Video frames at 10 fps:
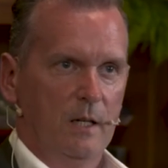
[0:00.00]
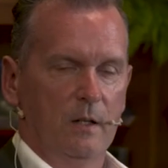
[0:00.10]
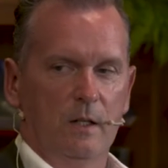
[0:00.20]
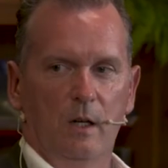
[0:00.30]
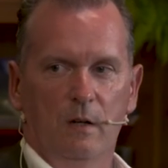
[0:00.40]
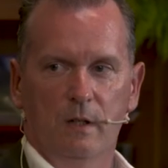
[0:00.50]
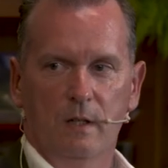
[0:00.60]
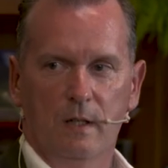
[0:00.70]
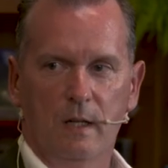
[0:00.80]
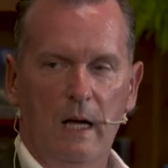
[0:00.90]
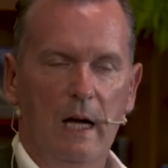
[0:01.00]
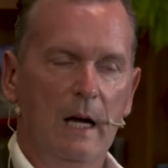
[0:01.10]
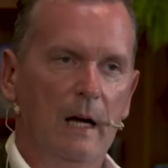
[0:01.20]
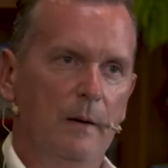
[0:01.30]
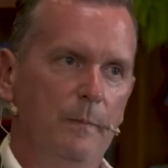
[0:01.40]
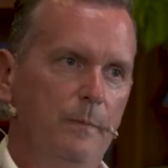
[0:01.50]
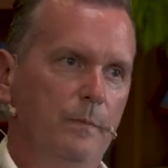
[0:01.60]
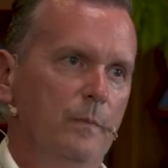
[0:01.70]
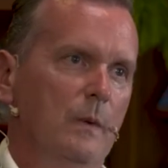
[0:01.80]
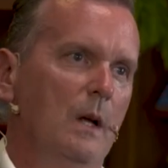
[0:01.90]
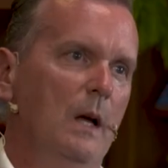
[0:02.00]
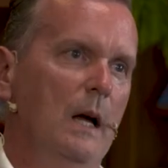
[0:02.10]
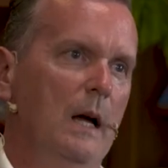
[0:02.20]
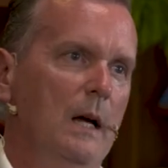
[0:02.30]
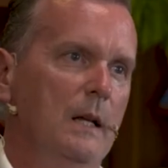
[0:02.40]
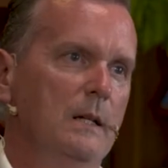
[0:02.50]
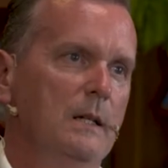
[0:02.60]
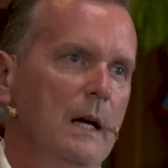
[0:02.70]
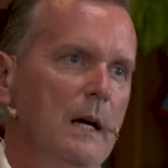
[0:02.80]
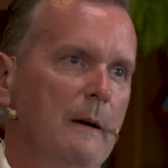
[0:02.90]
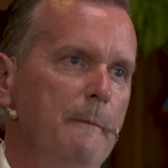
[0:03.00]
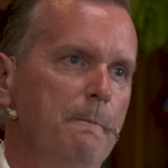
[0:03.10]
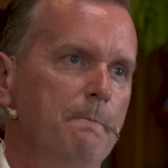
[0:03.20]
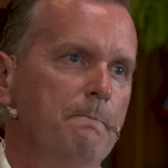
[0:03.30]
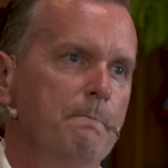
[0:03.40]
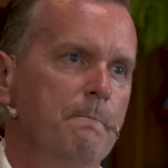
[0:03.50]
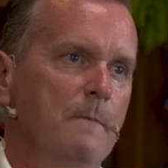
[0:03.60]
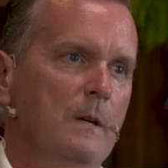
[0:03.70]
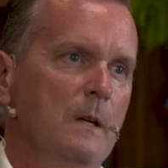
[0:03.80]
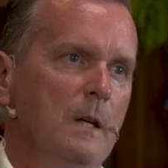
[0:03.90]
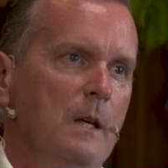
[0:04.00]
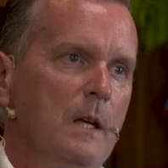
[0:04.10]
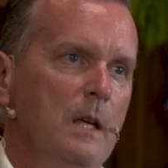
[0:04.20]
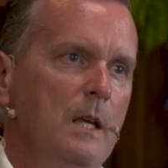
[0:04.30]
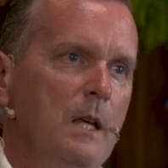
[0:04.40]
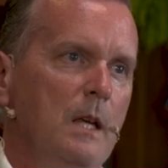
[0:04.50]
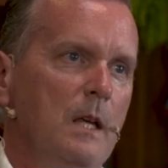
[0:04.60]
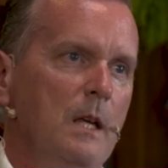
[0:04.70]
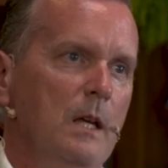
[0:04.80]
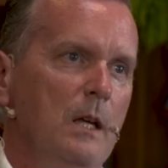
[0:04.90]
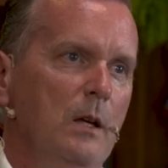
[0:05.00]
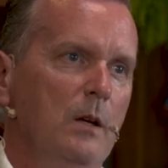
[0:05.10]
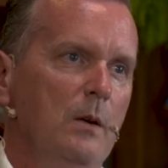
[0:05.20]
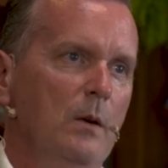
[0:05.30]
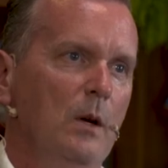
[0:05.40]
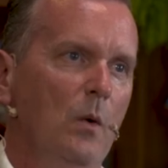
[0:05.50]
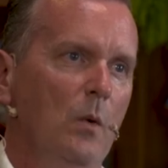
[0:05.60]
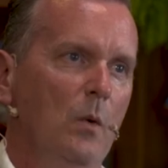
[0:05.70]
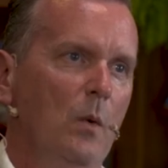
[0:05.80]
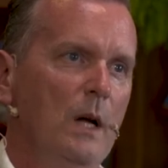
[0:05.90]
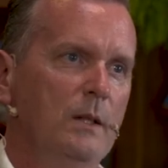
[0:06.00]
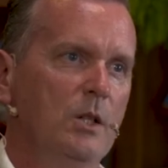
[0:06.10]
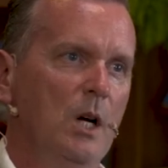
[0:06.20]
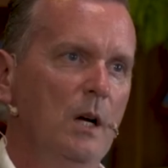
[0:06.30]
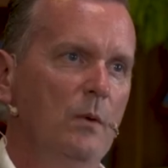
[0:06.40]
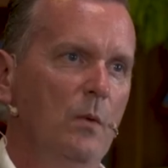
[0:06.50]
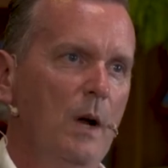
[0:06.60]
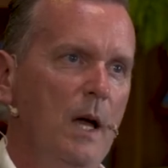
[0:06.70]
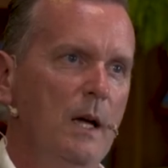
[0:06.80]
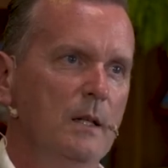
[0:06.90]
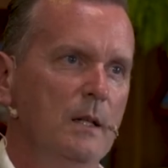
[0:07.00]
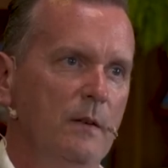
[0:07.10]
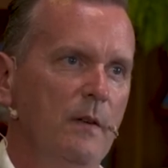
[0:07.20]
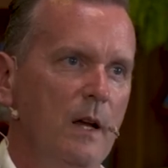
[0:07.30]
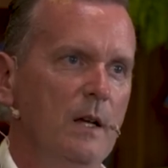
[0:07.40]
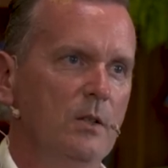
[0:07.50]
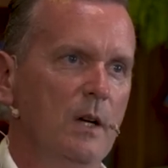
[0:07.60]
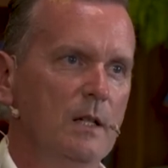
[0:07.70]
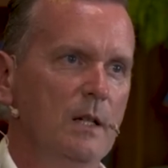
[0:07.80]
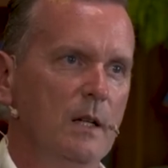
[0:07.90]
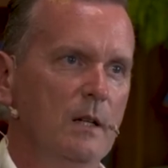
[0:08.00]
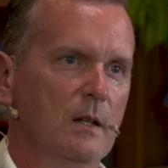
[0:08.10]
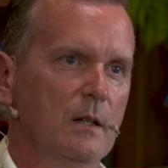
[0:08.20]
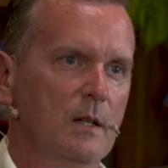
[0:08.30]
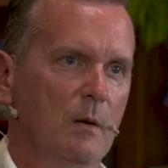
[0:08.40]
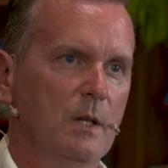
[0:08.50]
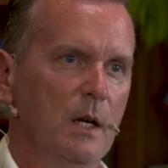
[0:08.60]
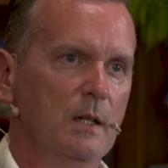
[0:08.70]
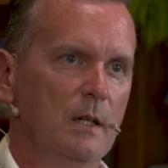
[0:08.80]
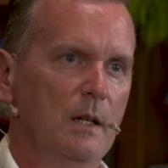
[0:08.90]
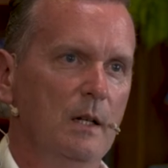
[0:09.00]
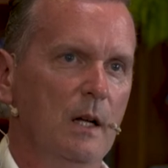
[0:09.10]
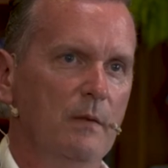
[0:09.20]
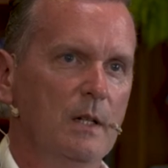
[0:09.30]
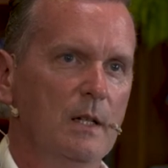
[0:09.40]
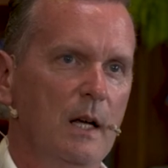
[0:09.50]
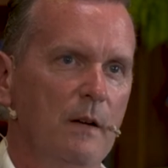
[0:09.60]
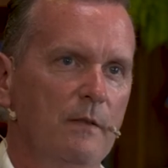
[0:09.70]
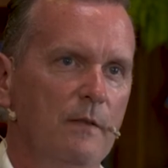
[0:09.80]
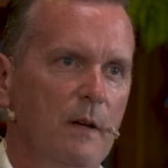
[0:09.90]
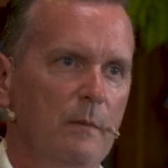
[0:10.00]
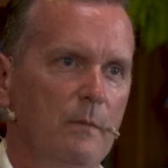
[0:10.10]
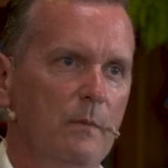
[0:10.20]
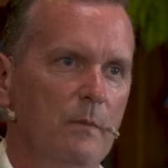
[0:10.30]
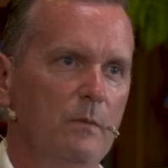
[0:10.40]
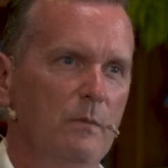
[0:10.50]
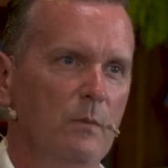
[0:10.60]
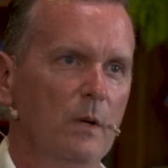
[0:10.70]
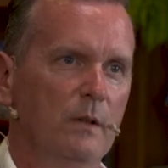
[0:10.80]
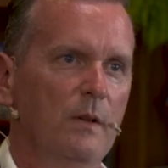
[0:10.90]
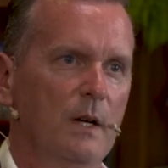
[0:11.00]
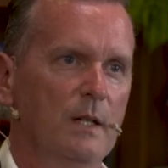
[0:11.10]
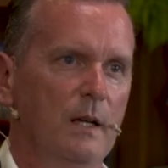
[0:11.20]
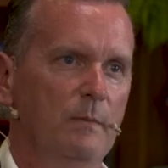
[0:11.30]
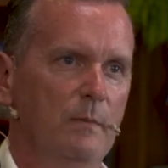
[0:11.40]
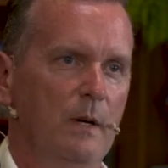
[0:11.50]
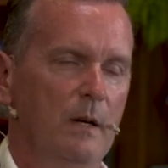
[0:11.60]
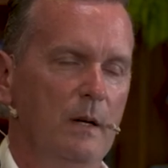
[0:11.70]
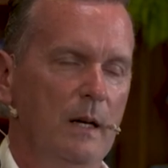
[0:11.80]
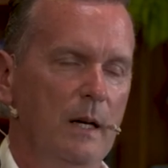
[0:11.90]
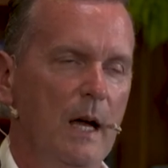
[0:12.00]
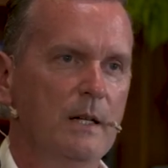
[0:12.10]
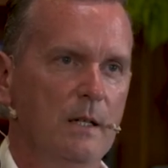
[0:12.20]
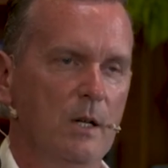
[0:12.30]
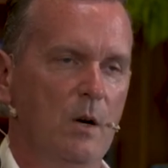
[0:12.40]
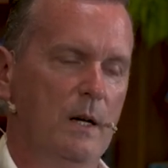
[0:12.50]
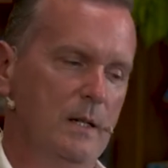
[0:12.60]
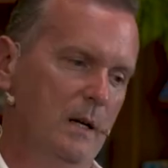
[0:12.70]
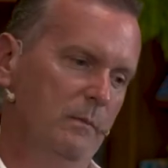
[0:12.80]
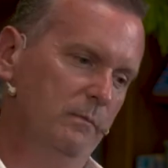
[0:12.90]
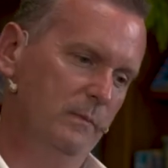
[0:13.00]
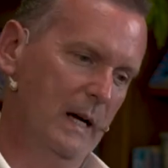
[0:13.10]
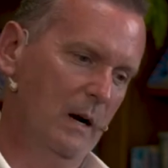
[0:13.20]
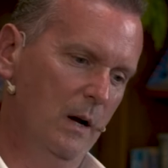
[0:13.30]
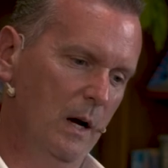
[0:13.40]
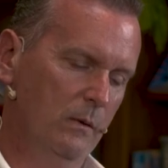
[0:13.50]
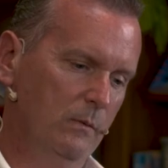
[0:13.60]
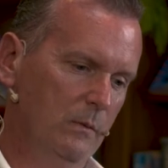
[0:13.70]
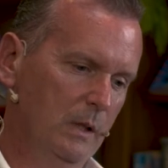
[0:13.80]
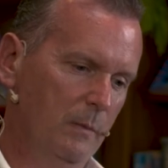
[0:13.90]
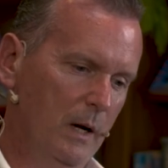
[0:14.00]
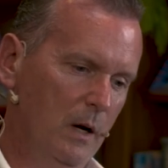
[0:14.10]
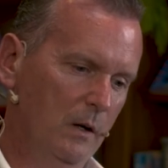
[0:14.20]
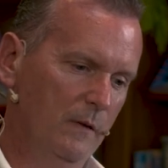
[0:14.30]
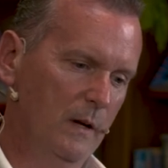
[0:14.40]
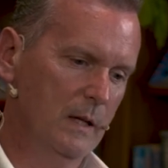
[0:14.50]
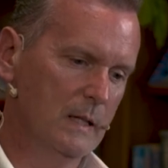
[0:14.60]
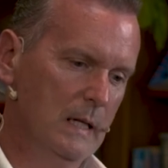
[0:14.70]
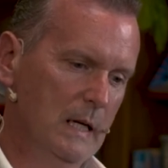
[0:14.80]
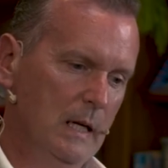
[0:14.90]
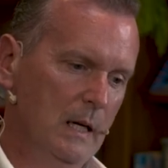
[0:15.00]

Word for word: Sons and Lovers, um, and um, he. You know what John read is a very interesting subject in and of itself. Um, one of the things I I'd like to do as I carry on with the biography is